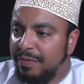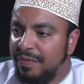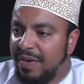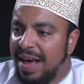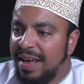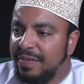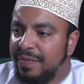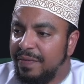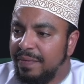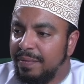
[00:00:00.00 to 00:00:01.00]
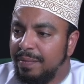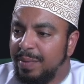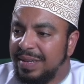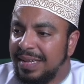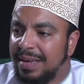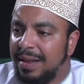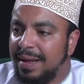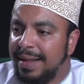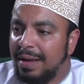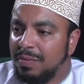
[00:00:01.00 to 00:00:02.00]
five
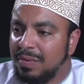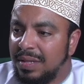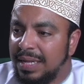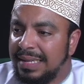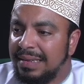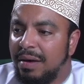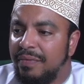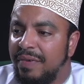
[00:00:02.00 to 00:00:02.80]
particular nouns. These